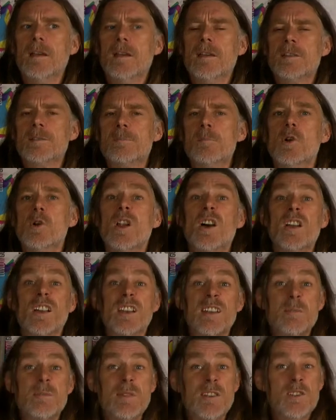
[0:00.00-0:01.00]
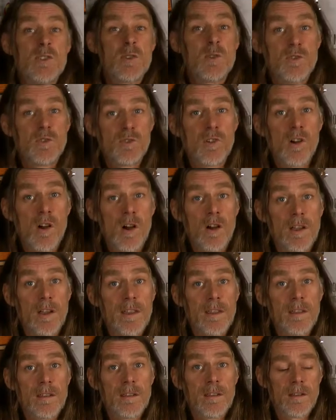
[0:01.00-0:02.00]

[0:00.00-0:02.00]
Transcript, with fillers: It's more likely to be too dry.